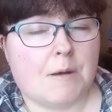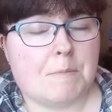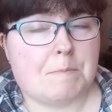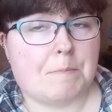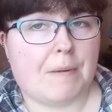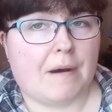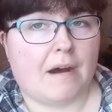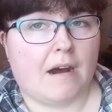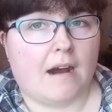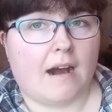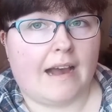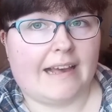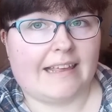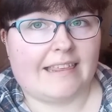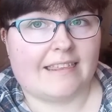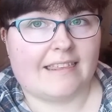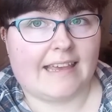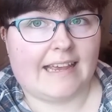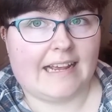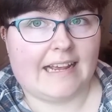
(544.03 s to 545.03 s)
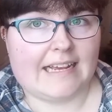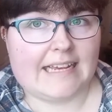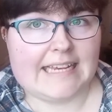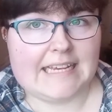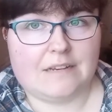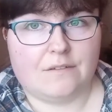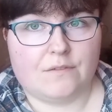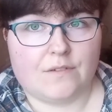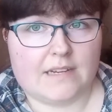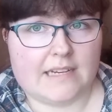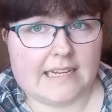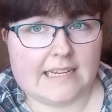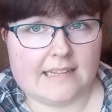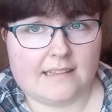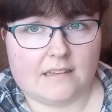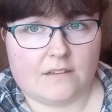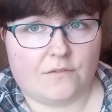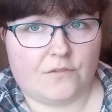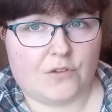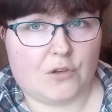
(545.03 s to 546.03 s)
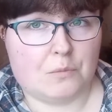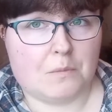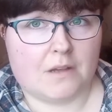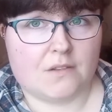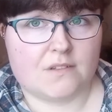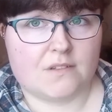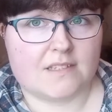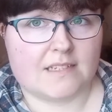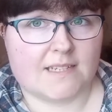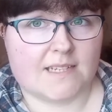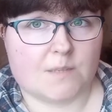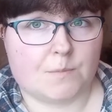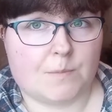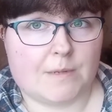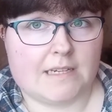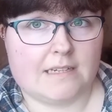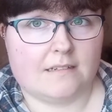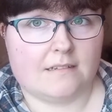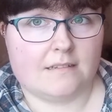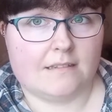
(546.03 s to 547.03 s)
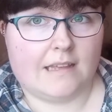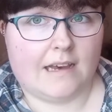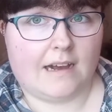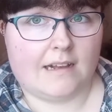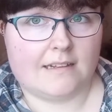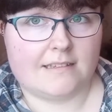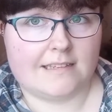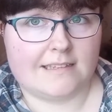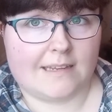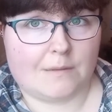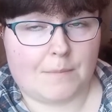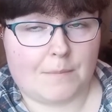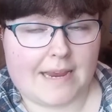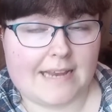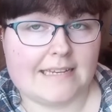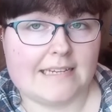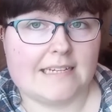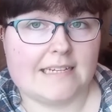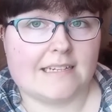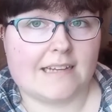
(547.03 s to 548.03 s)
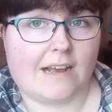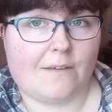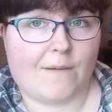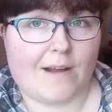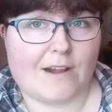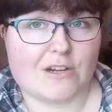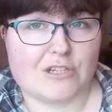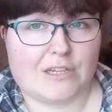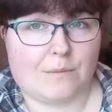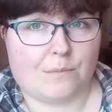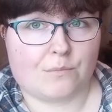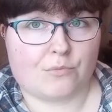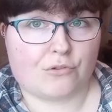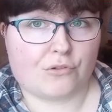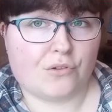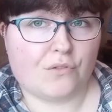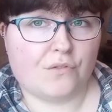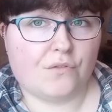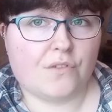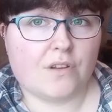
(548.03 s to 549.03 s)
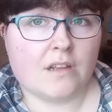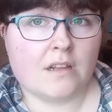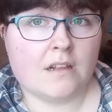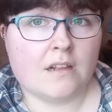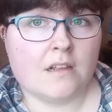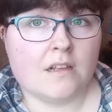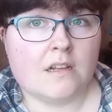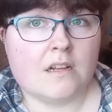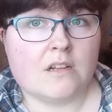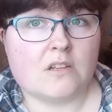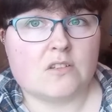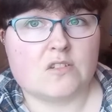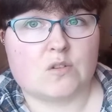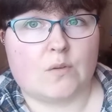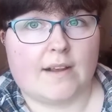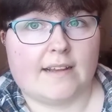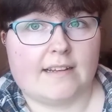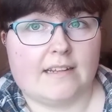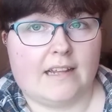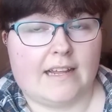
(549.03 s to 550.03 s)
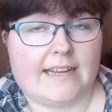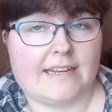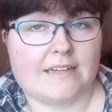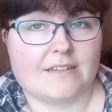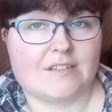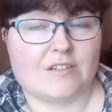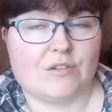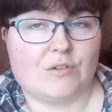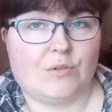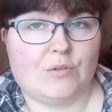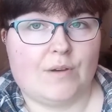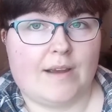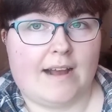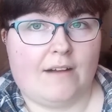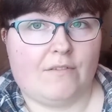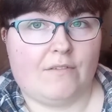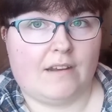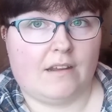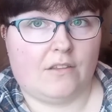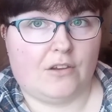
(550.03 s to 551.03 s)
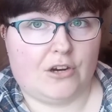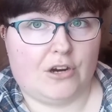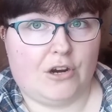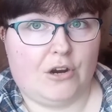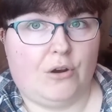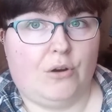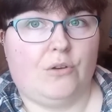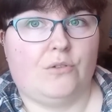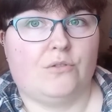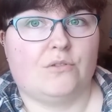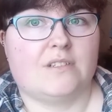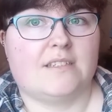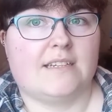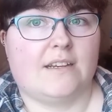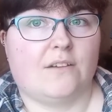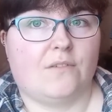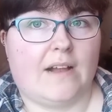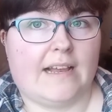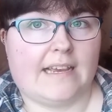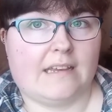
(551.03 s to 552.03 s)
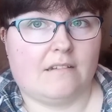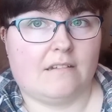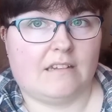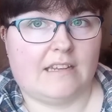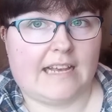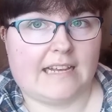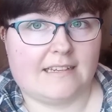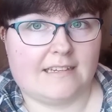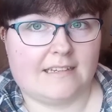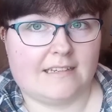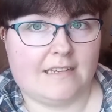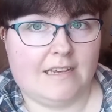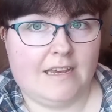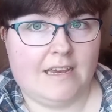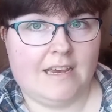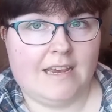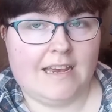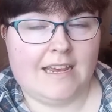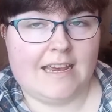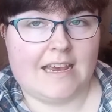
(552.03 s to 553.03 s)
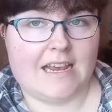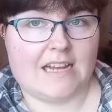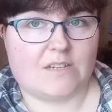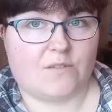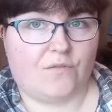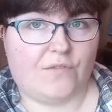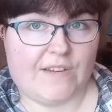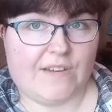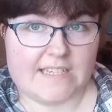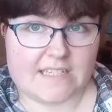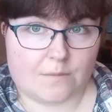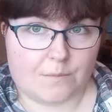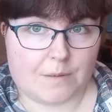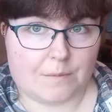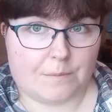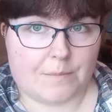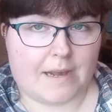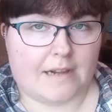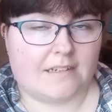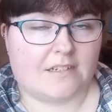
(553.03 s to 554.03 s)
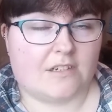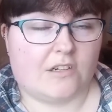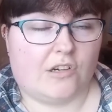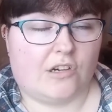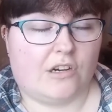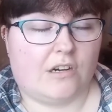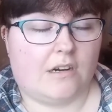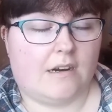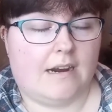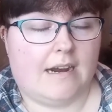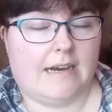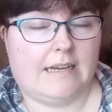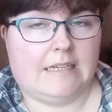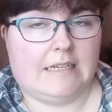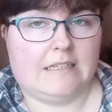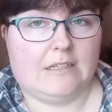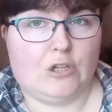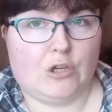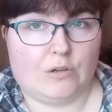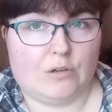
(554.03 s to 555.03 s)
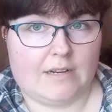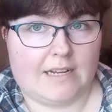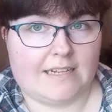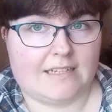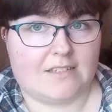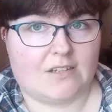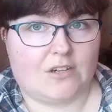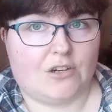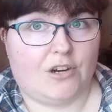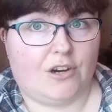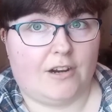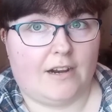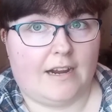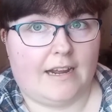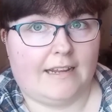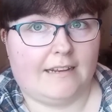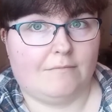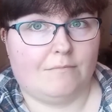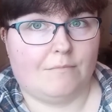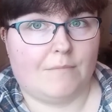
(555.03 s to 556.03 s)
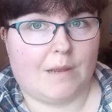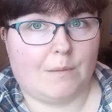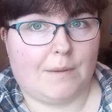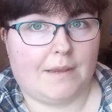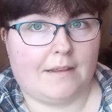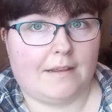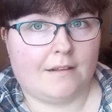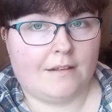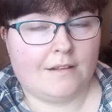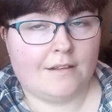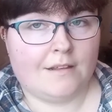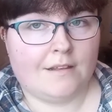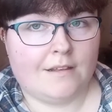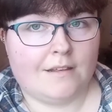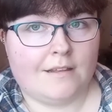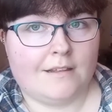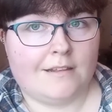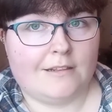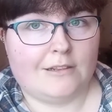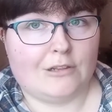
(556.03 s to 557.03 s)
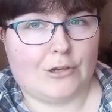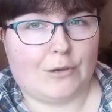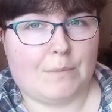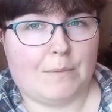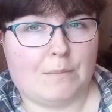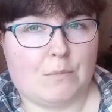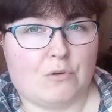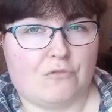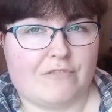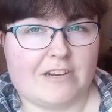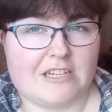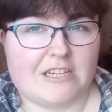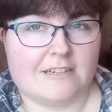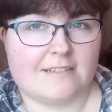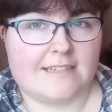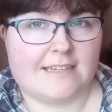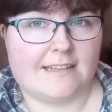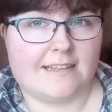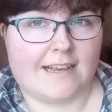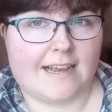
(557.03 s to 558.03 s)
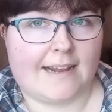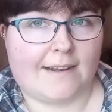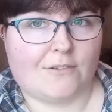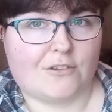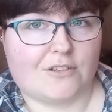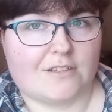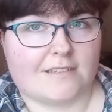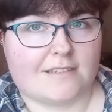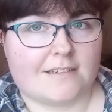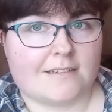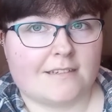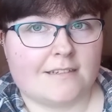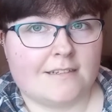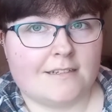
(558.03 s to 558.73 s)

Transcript: But I think even in the few months since I made it, I've actually improved. So I'd like to have another go, see if I can get it to fit a bit better and look nicer, and maybe look a bit more Regency than kind of just,